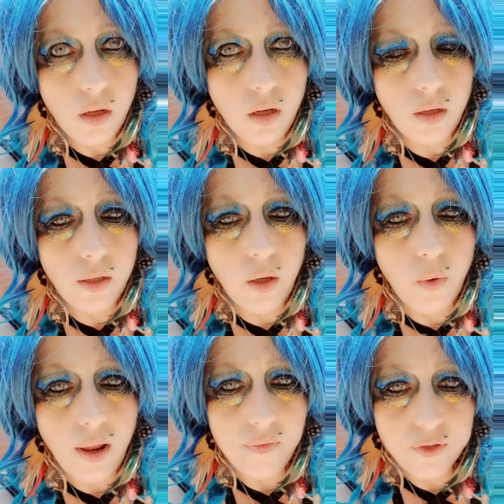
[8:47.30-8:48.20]
you will
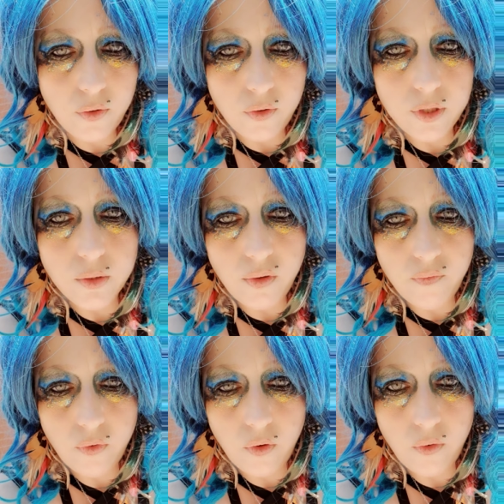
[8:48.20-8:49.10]
have to also
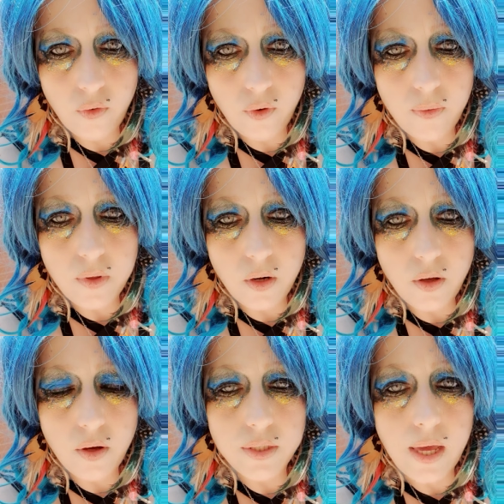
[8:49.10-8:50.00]
invoke the
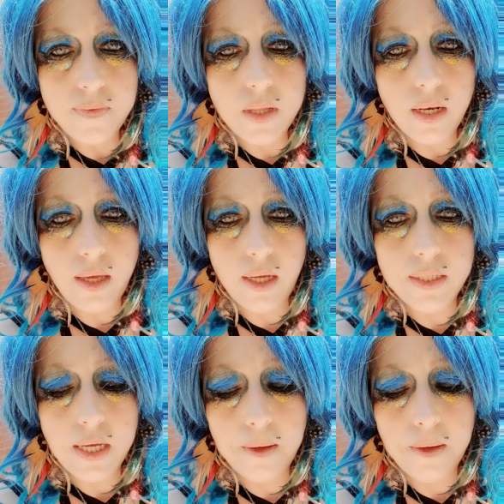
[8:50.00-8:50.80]
Lord and the Lady.